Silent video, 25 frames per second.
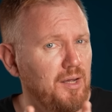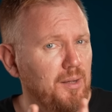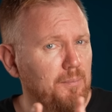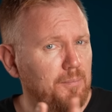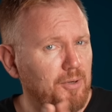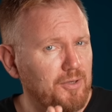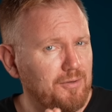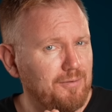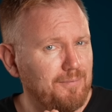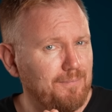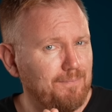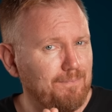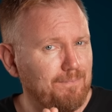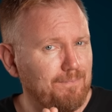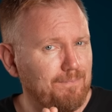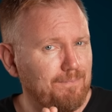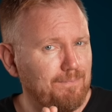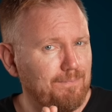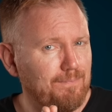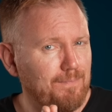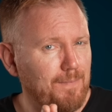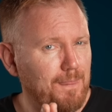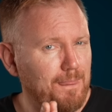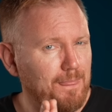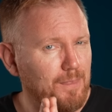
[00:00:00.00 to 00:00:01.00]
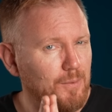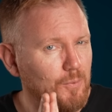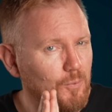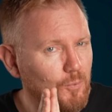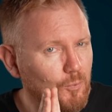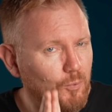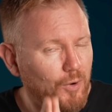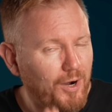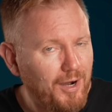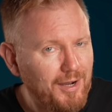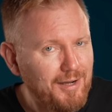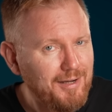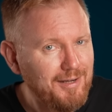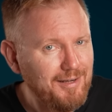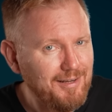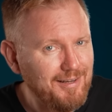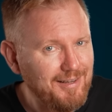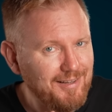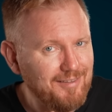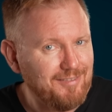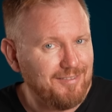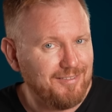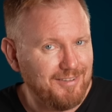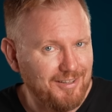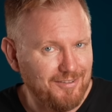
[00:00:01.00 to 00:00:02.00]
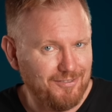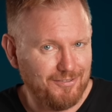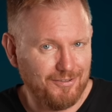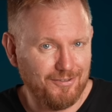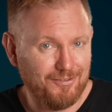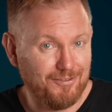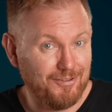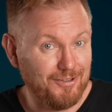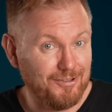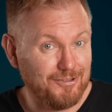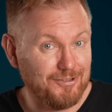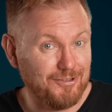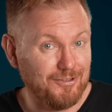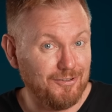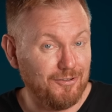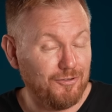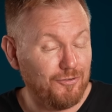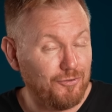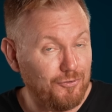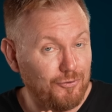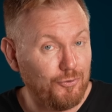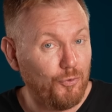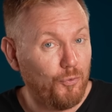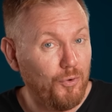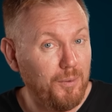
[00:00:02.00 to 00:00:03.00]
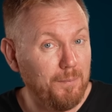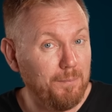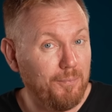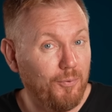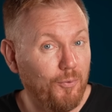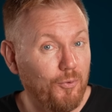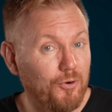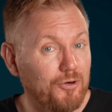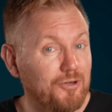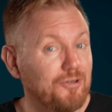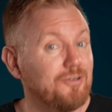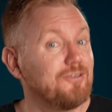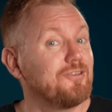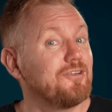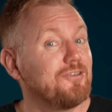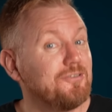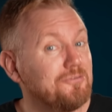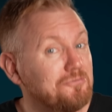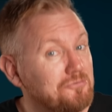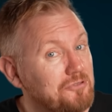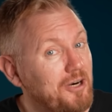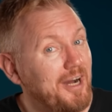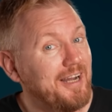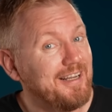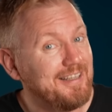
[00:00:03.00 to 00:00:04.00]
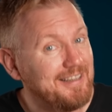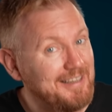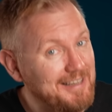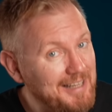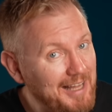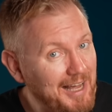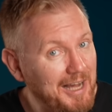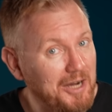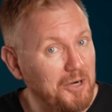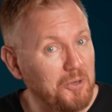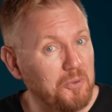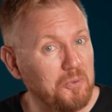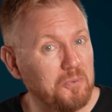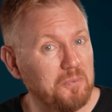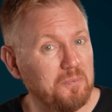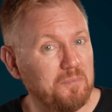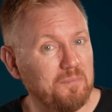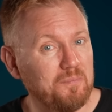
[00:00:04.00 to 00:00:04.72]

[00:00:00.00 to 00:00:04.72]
But why is this decision so important right now?